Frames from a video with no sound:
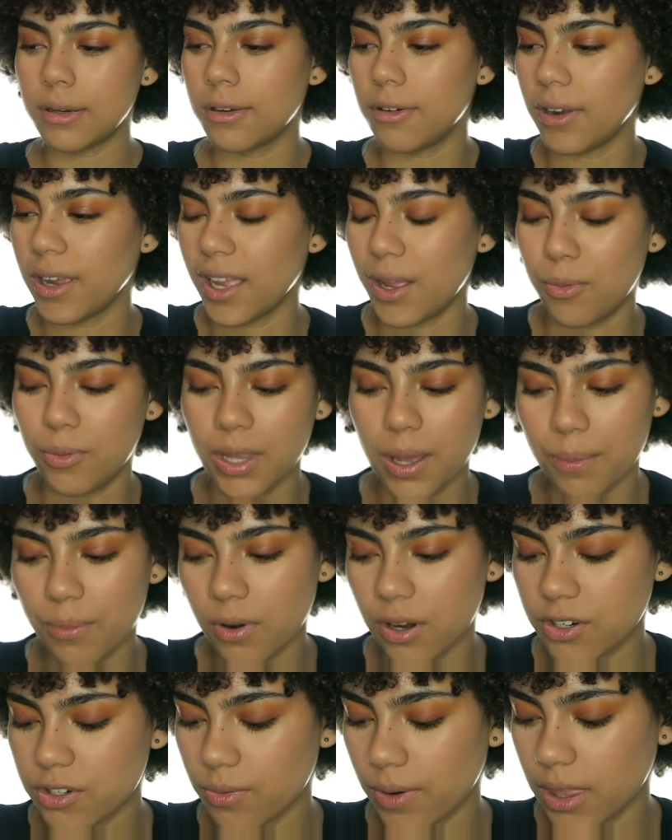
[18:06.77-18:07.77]
Going in with a
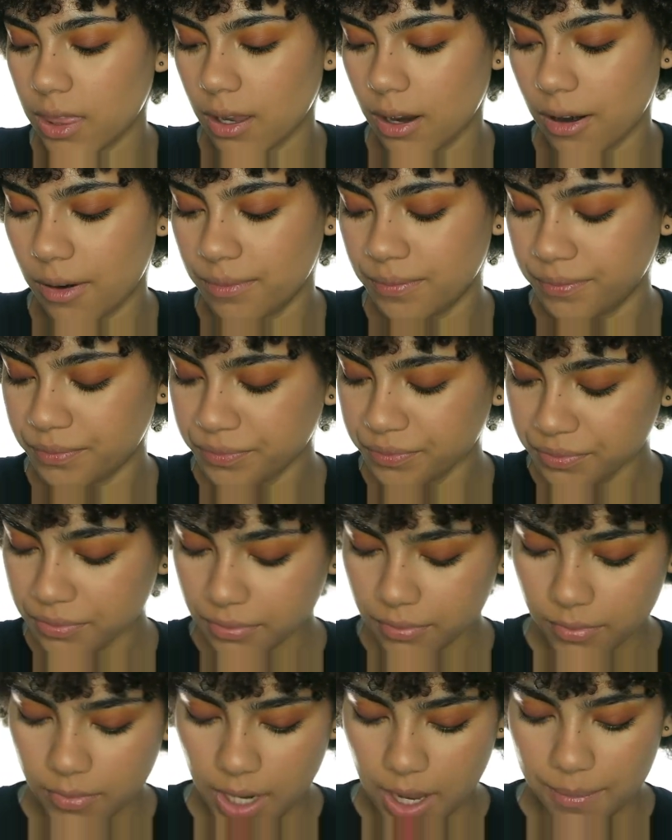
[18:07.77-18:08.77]
brush right there.
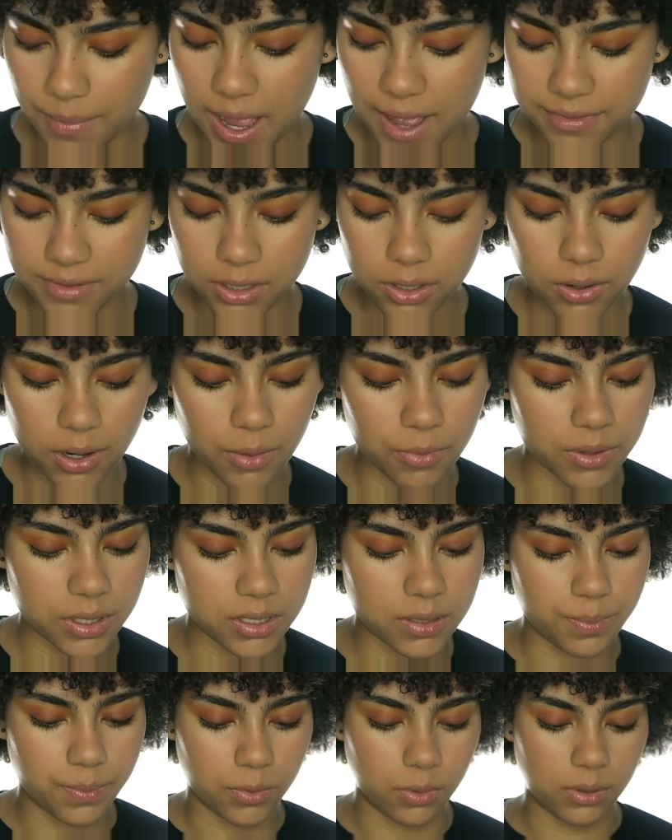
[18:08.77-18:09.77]
I'm gonna have to go in
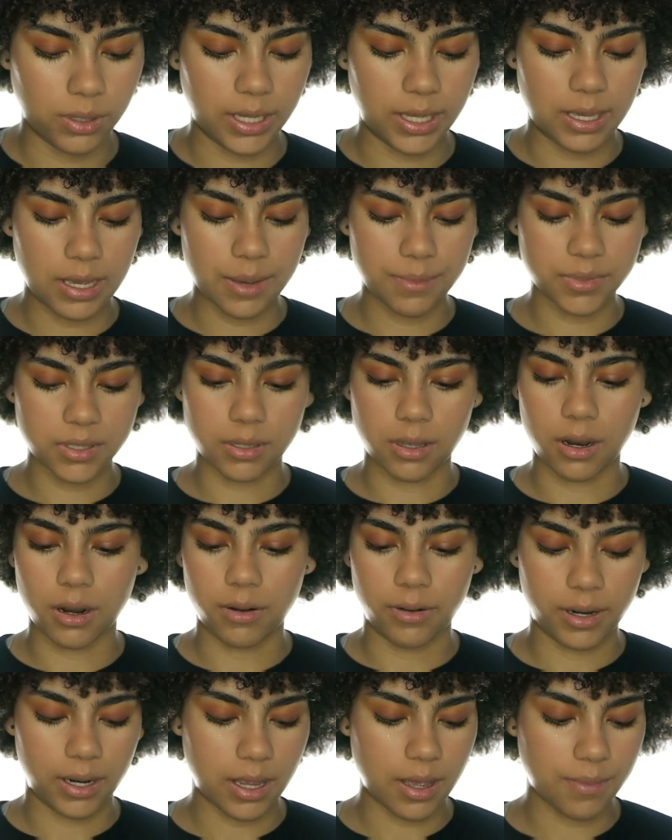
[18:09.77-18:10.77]
with a spoolie. I'm
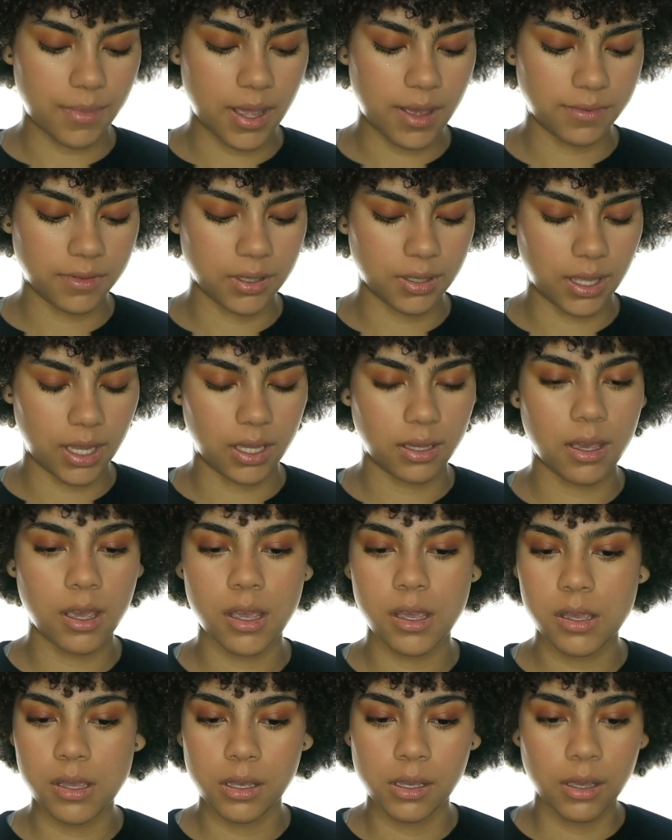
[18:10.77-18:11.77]
sorry. I'm gonna have to like
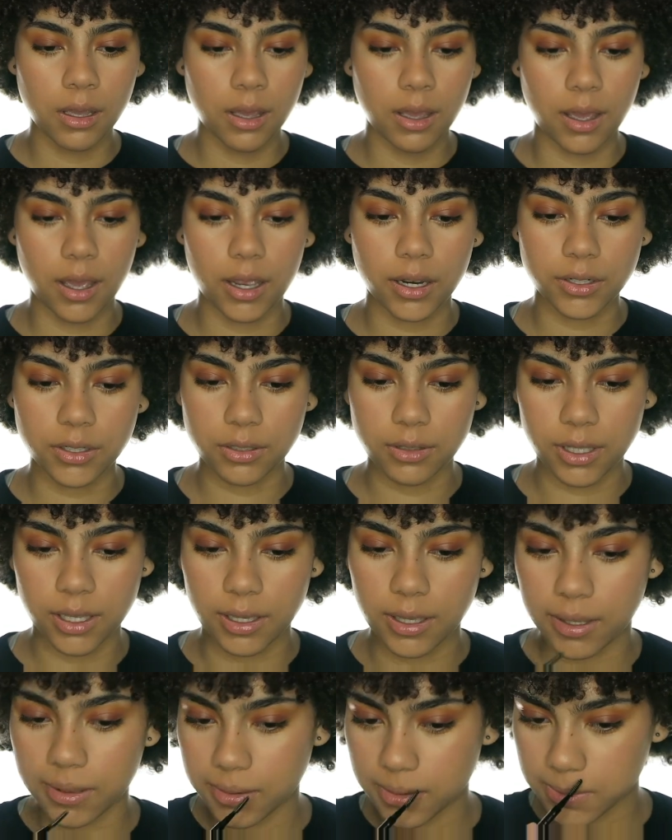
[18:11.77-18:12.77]
actually
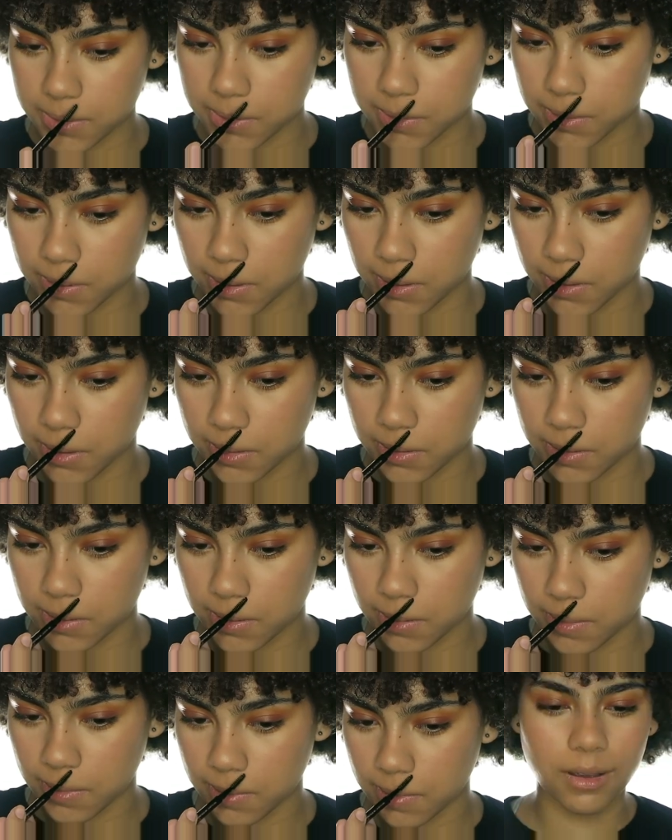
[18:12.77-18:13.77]
get this
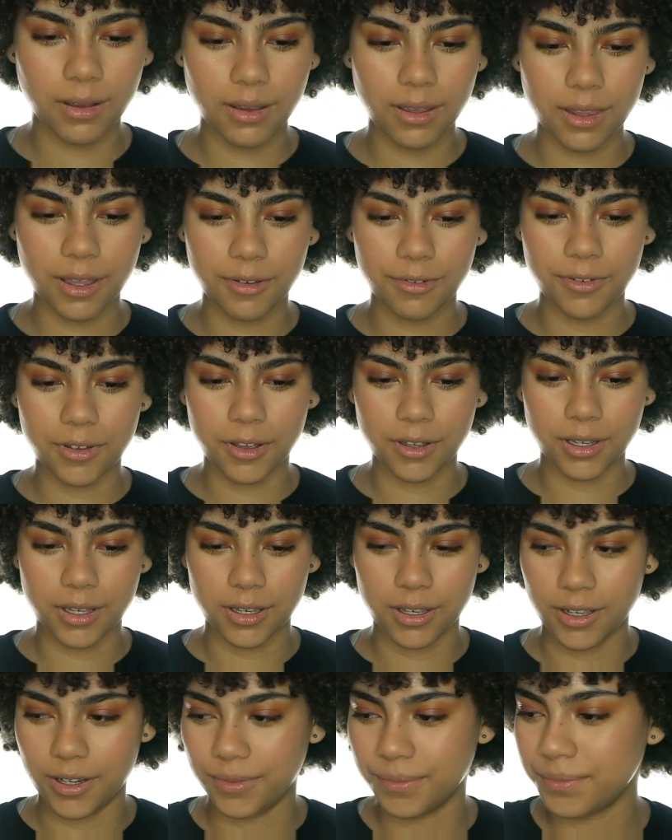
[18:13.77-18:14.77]
itch. Oh, that felt
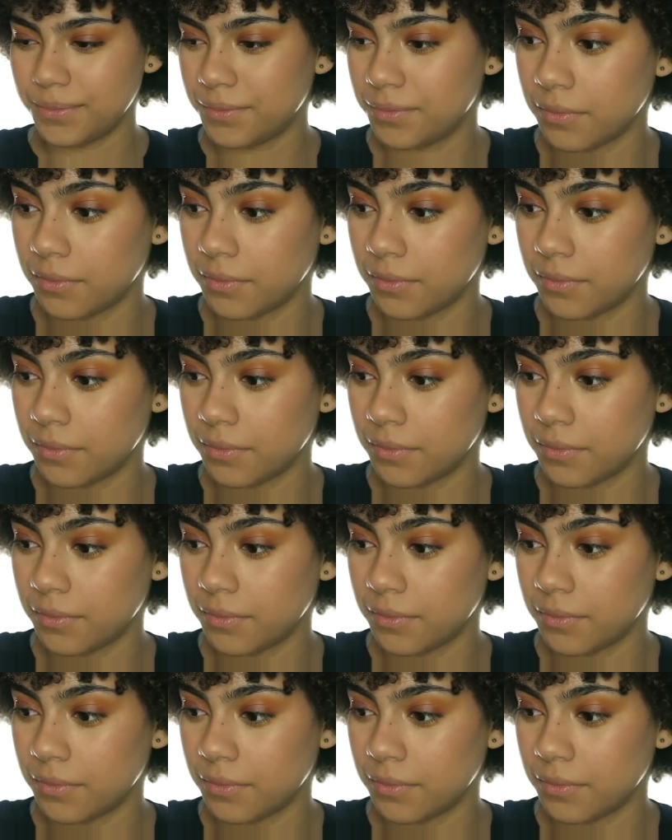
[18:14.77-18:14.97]
good.